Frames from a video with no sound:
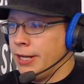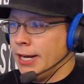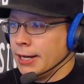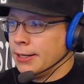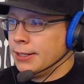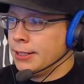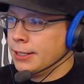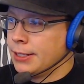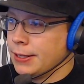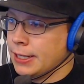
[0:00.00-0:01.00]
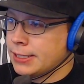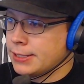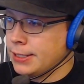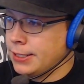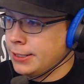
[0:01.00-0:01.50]
Yeah,
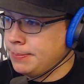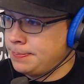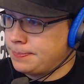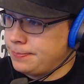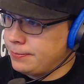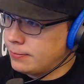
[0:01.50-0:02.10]
that's, I